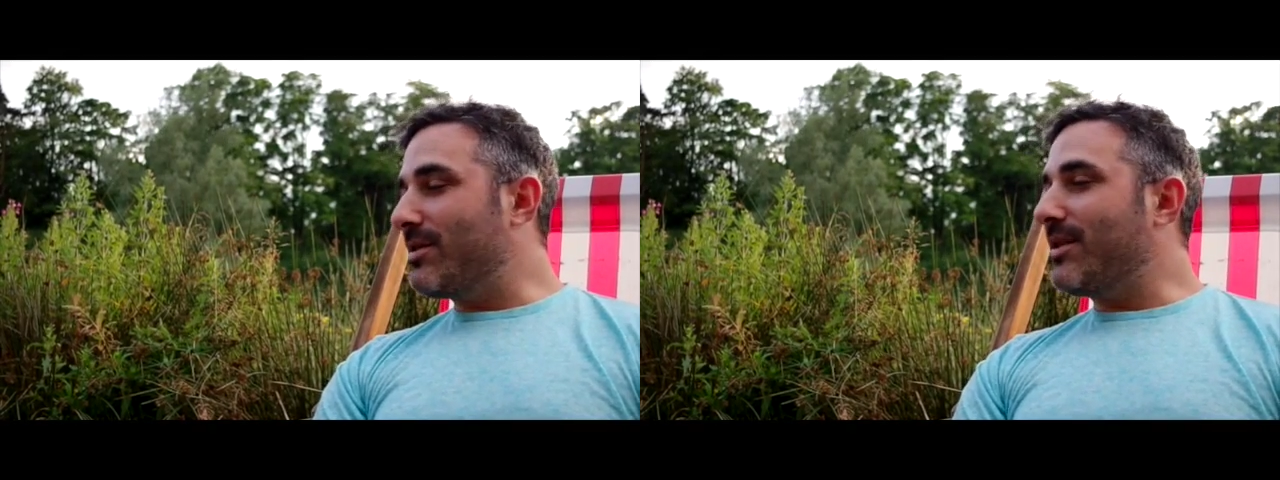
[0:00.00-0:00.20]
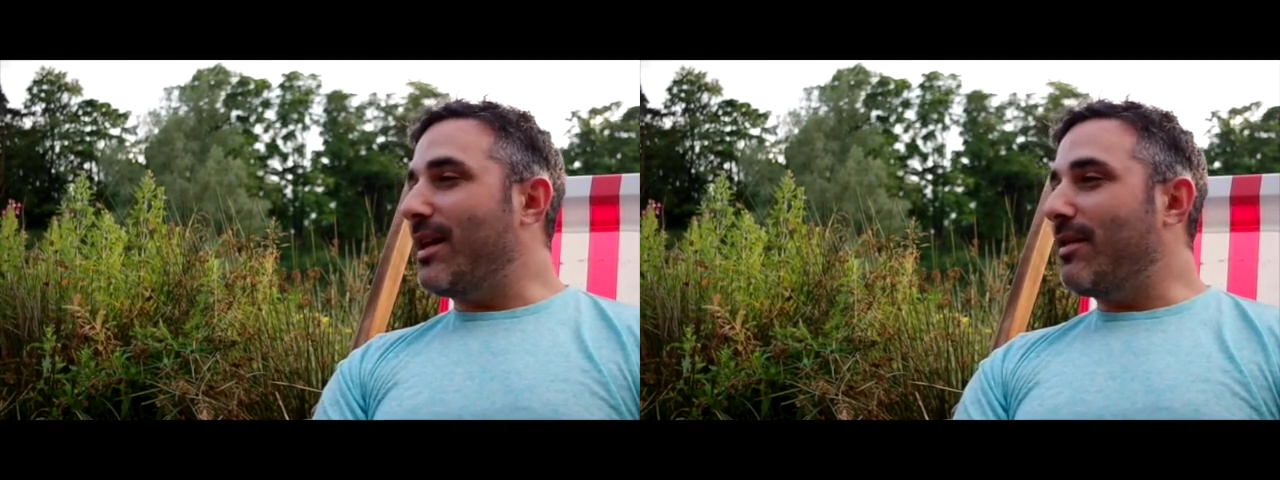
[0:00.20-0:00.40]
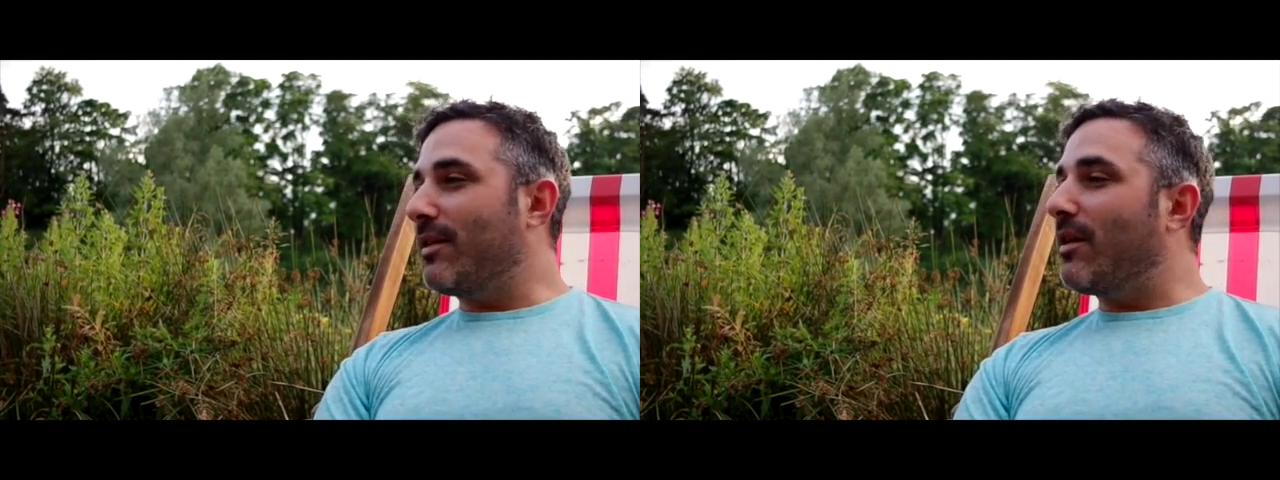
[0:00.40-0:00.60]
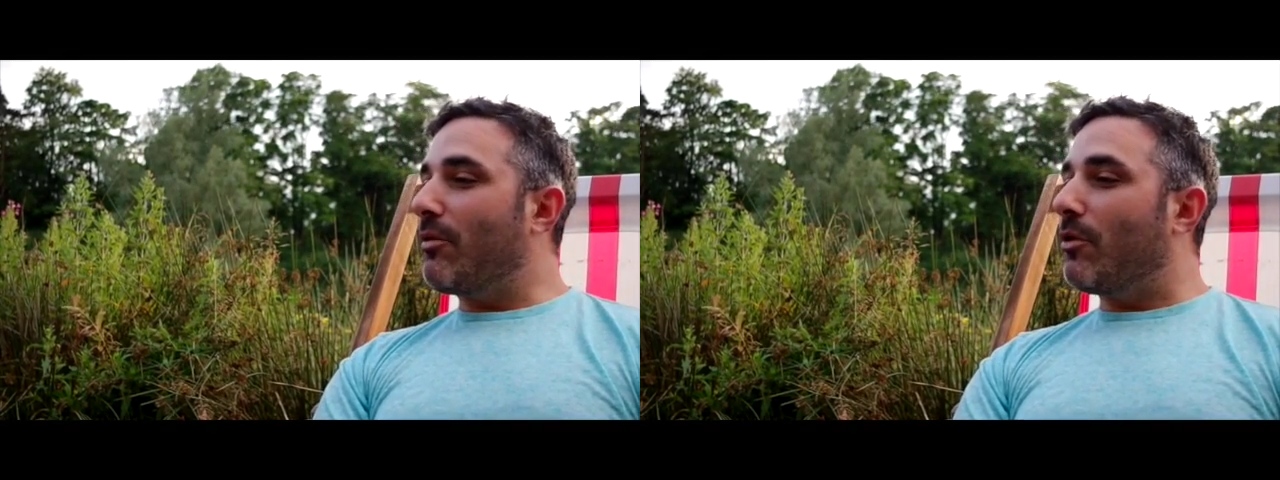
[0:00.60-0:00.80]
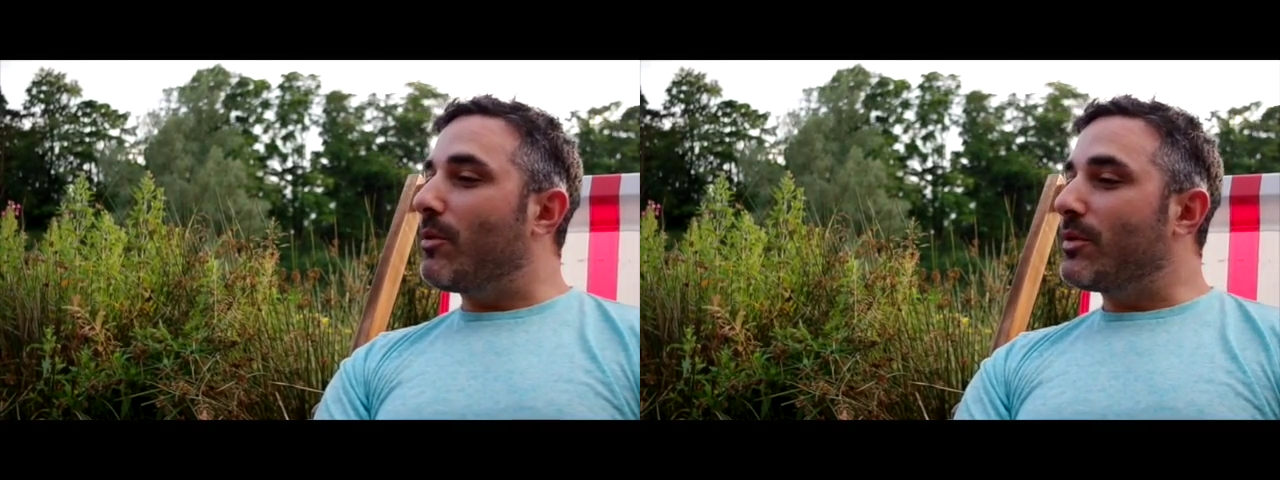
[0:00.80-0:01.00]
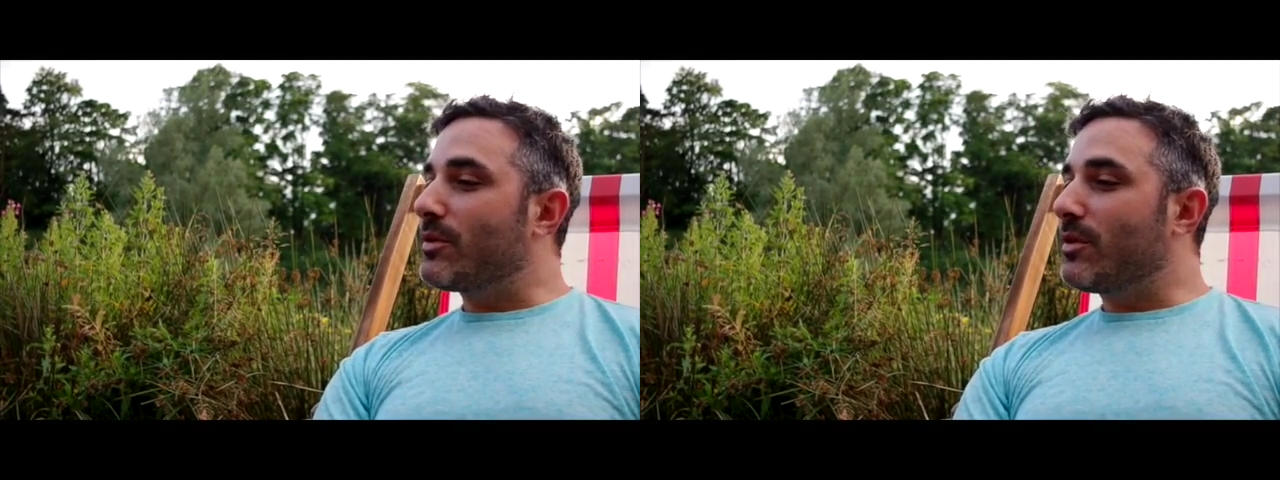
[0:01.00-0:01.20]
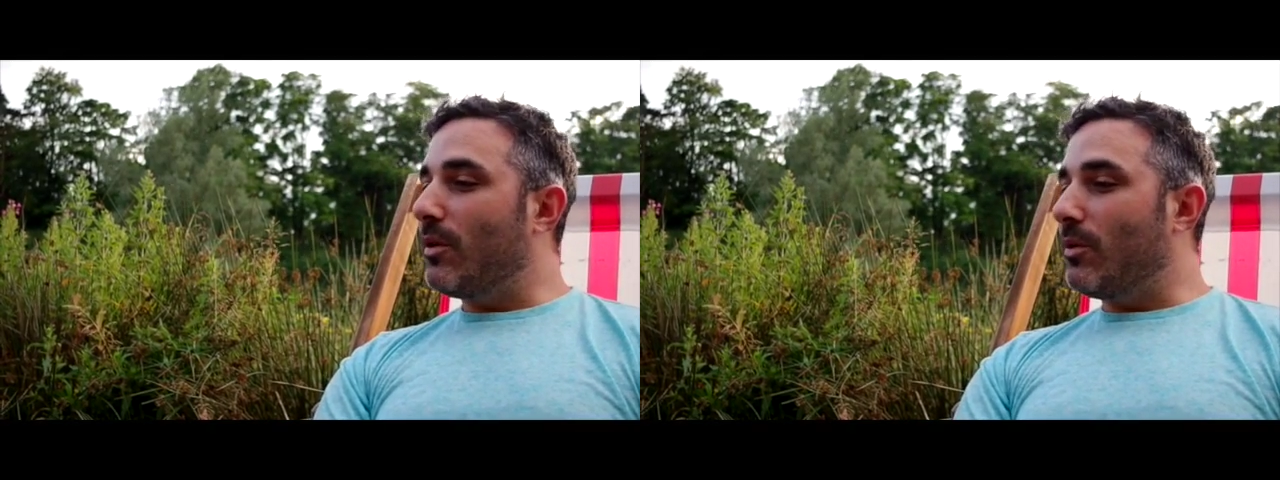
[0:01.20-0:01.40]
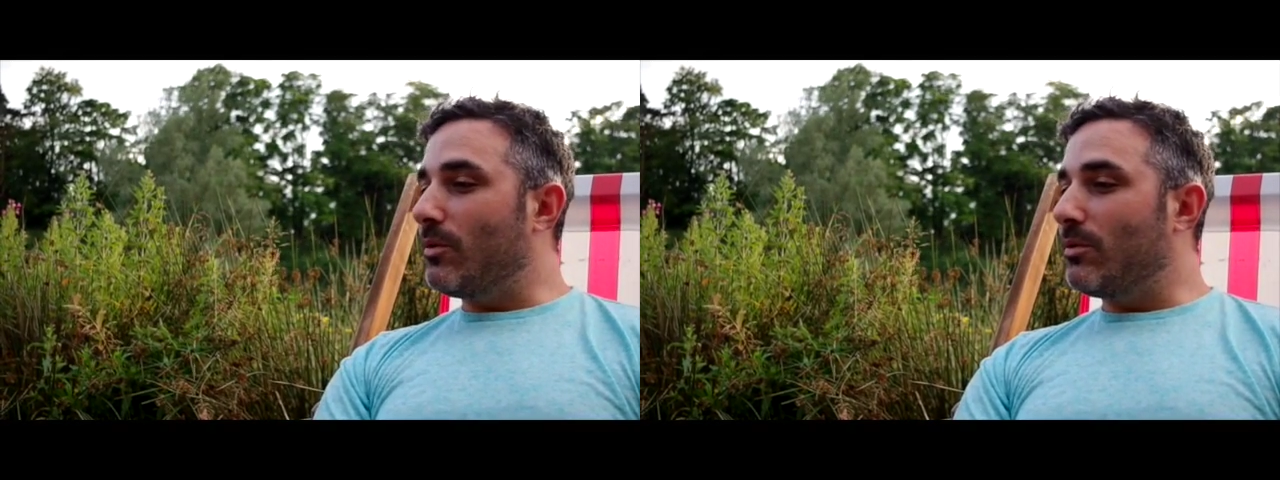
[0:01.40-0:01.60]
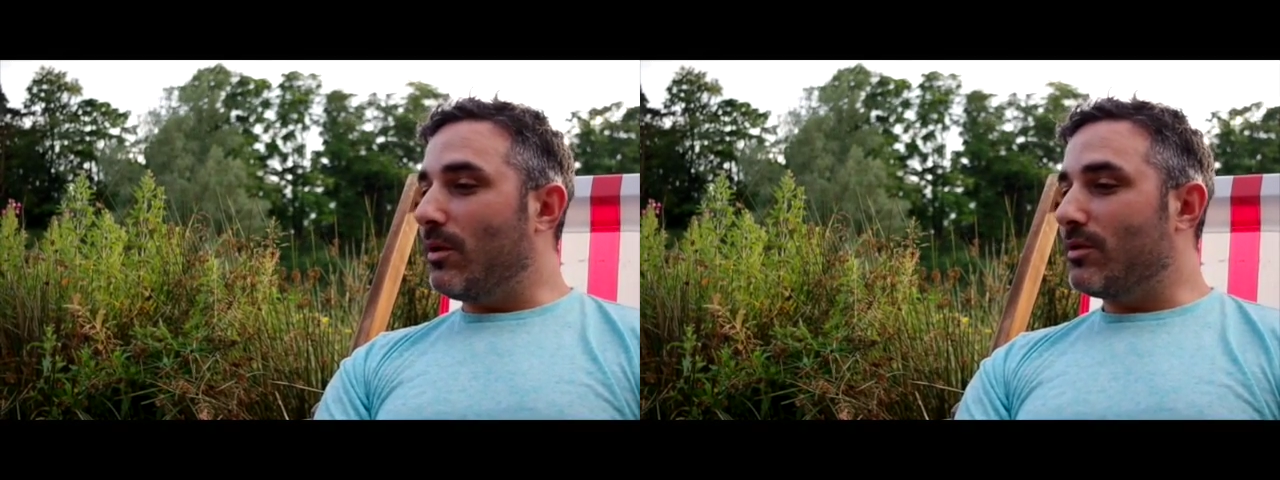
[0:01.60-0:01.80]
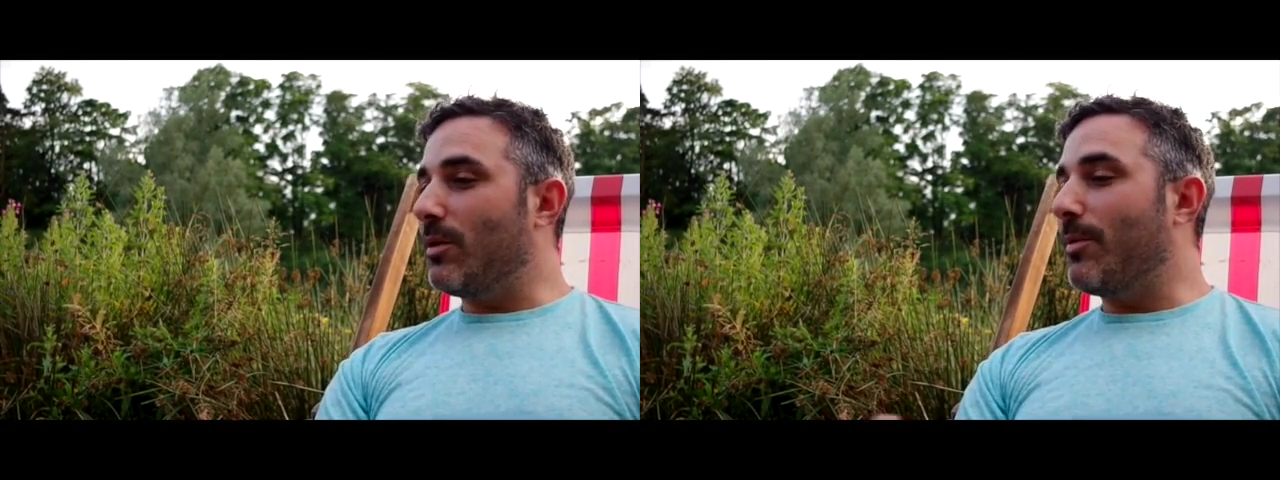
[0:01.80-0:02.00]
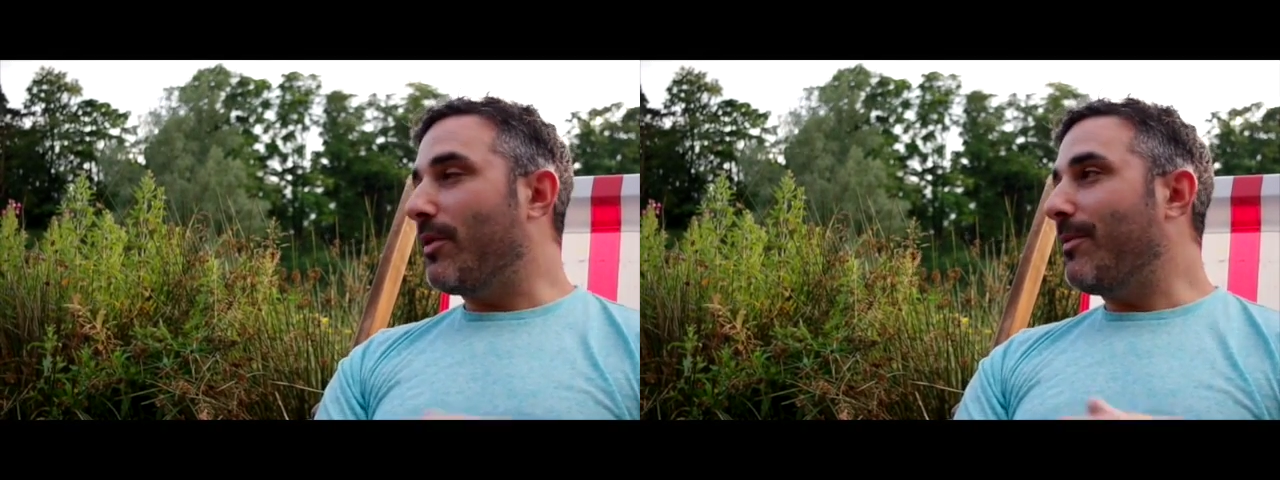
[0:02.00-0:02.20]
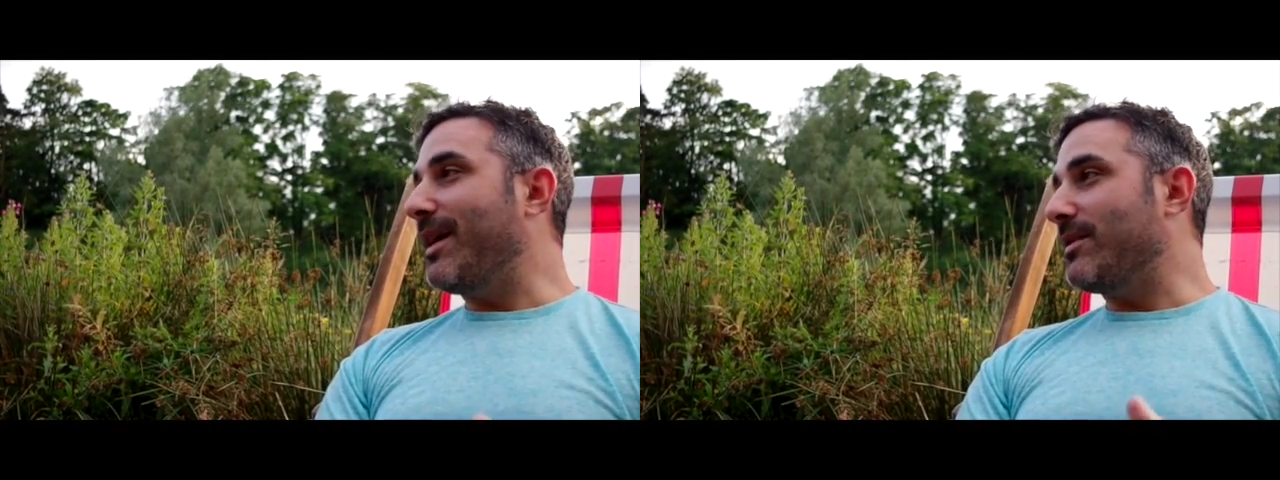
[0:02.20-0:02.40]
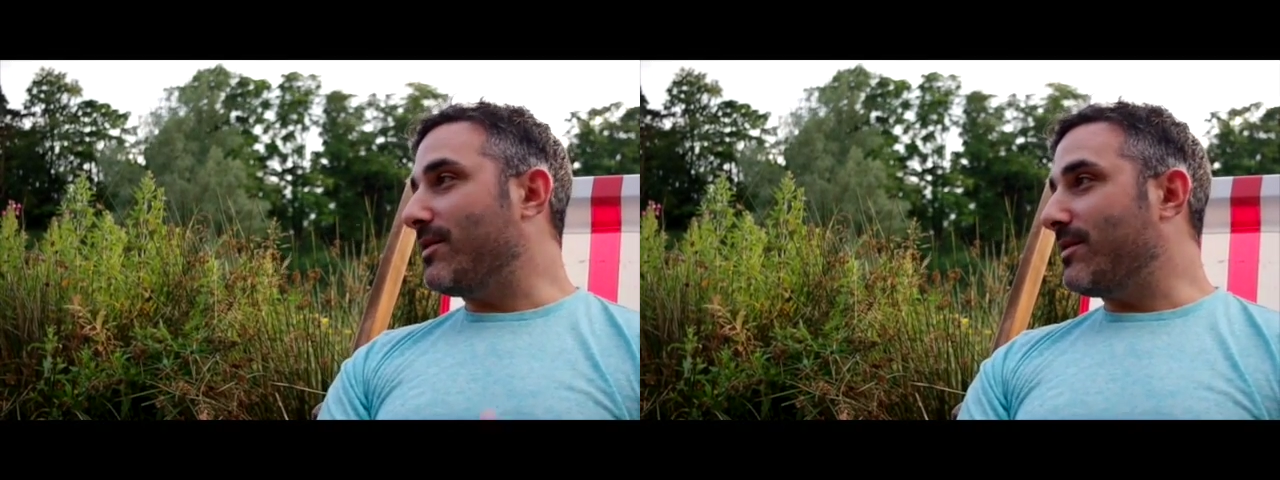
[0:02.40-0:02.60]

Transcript: just anything that I thought was cool on top of the beats,